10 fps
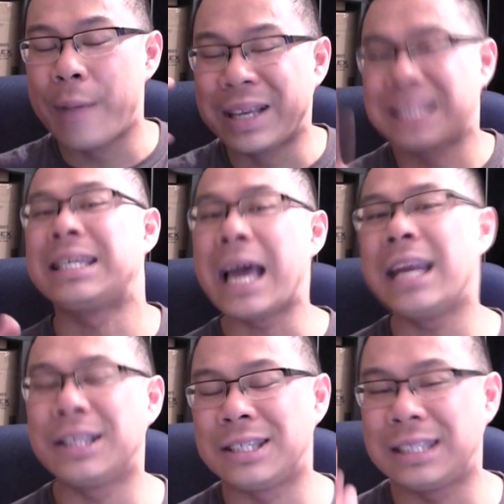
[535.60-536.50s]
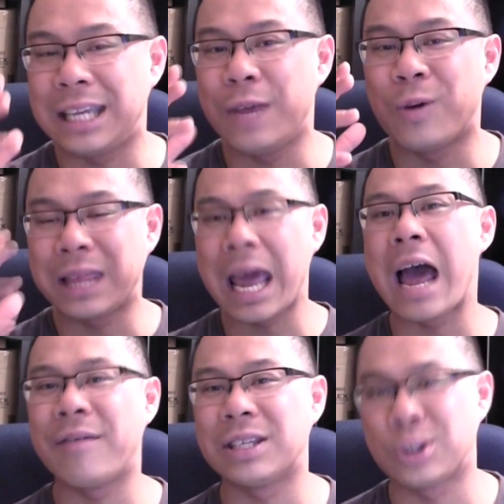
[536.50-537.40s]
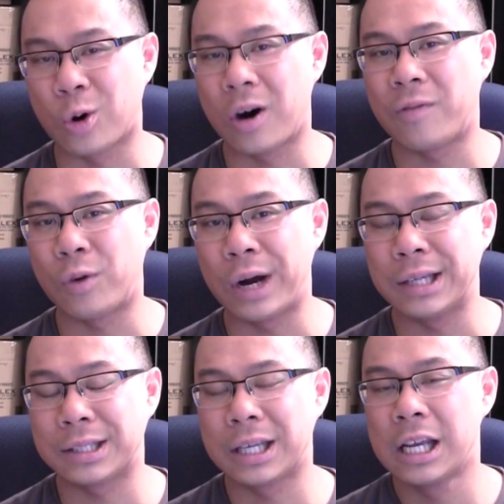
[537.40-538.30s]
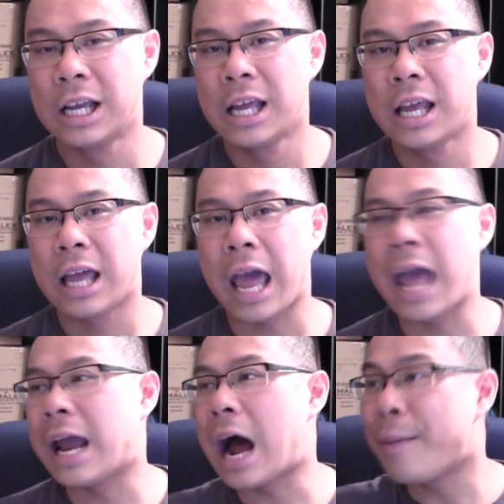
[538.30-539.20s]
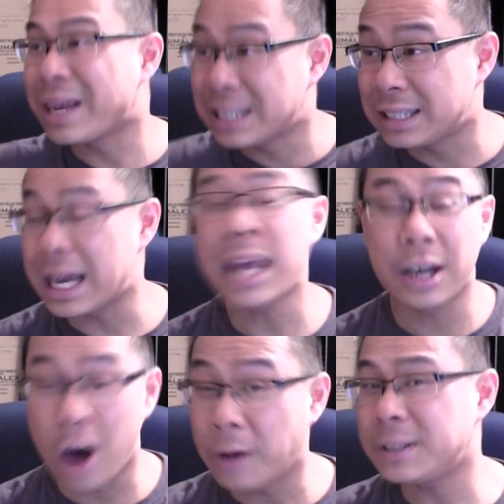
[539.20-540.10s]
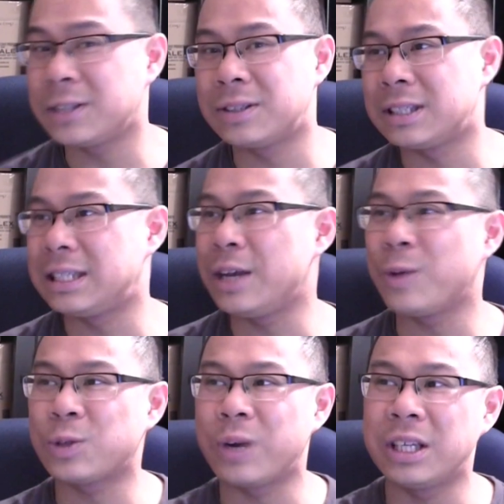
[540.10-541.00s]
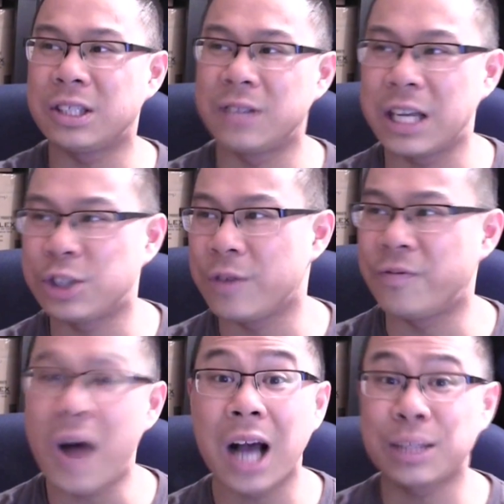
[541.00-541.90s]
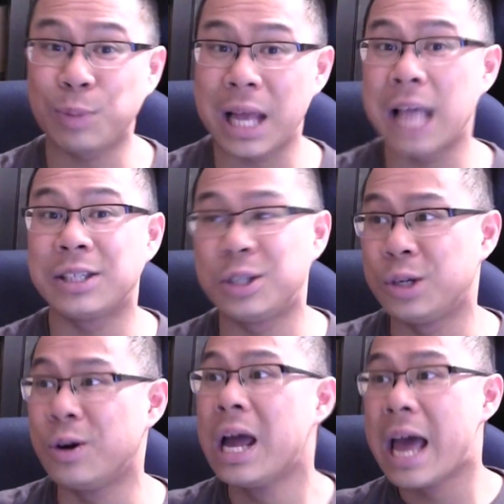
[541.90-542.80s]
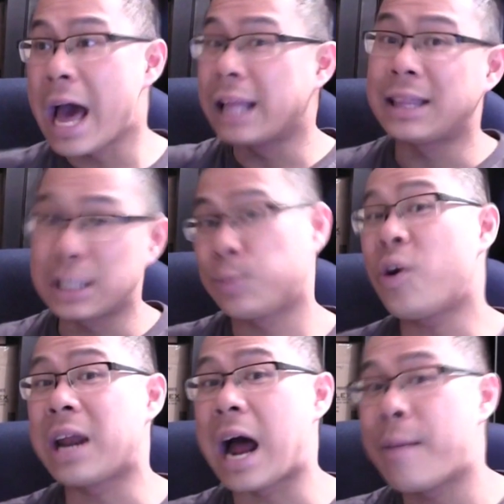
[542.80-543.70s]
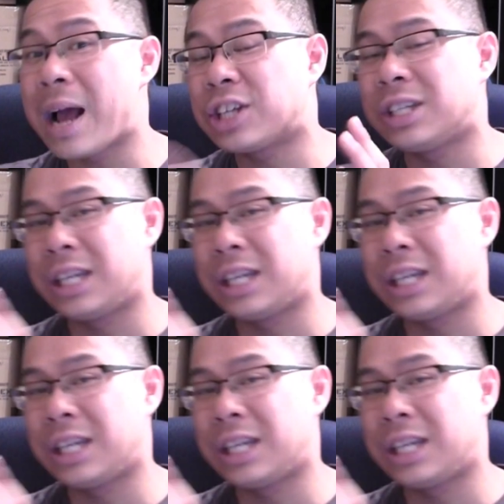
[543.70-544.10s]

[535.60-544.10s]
excited to see what they have in store for us. And I'm excited also to see what 20th Century Fox plans to do at this point. I'm actually